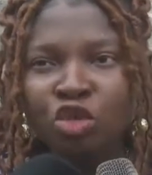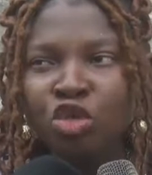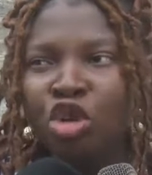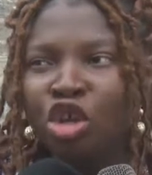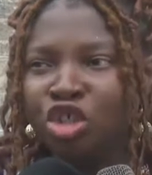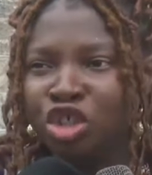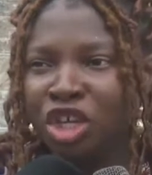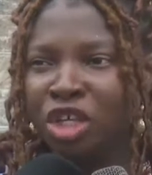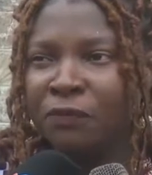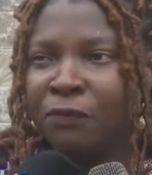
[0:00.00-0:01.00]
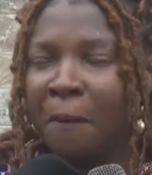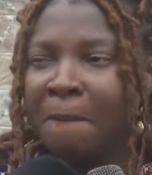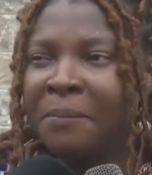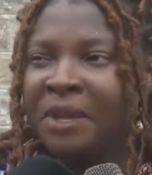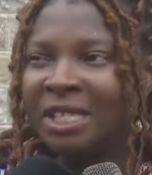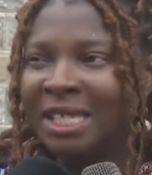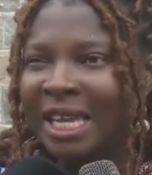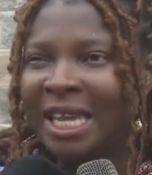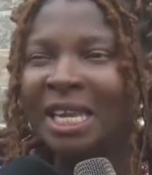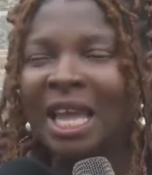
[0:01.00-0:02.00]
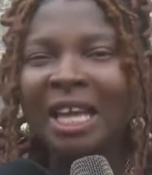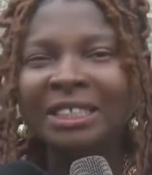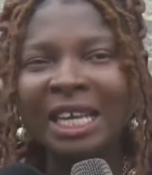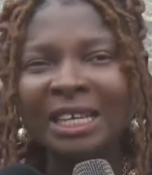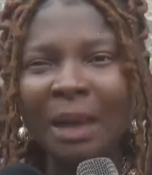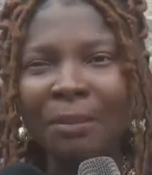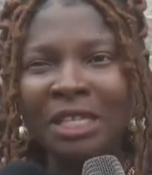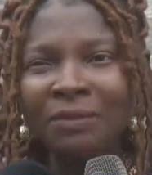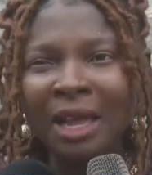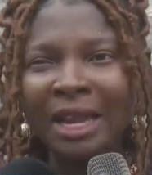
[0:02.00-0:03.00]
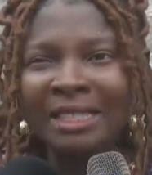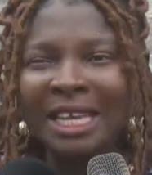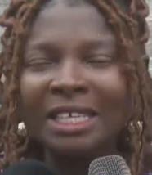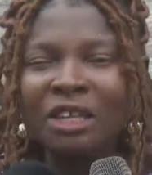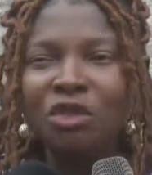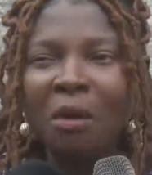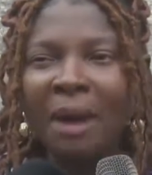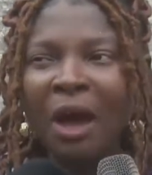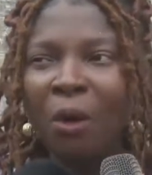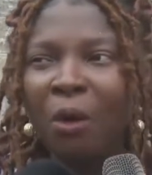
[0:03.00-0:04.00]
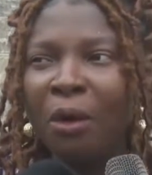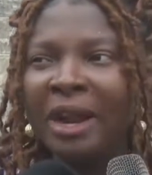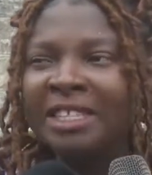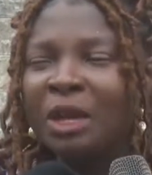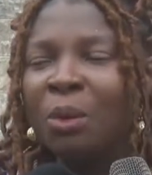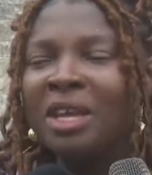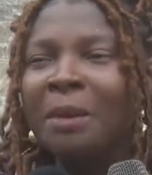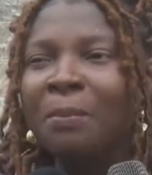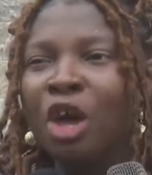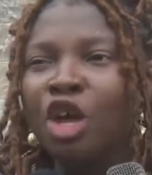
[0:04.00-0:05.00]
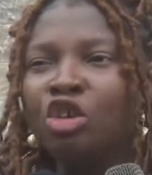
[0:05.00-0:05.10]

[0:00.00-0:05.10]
do not change, from seeing gender-based violence as a normal occurrence, they will keep,